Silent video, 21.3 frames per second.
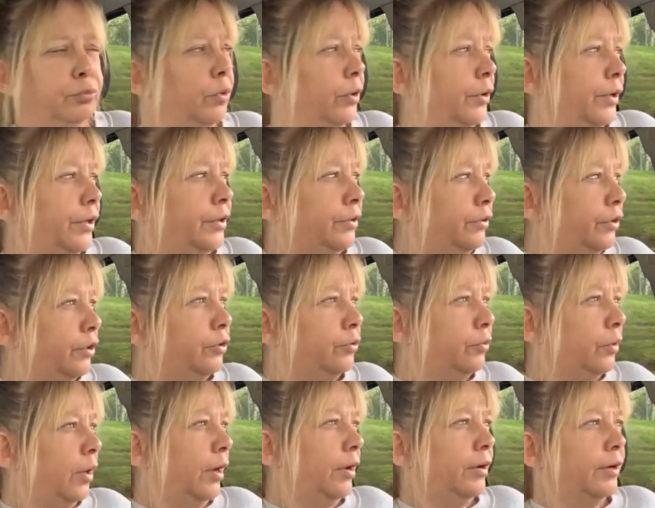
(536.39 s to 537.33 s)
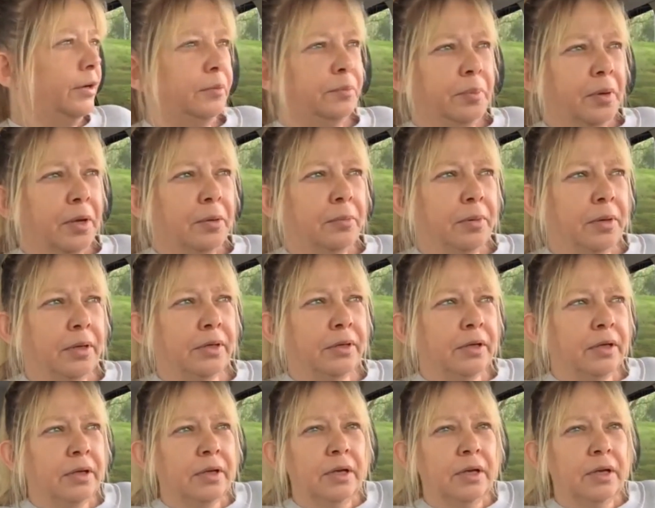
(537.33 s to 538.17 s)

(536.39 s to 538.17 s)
run into out in public